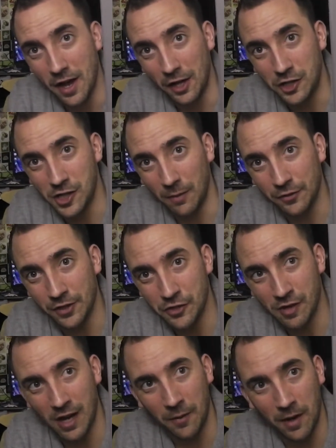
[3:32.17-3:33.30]
I jumped at it
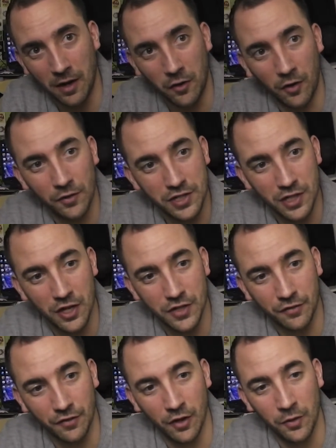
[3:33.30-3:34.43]
straight away. I kind of searched
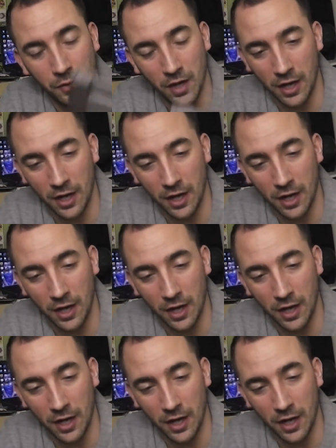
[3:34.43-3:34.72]
through.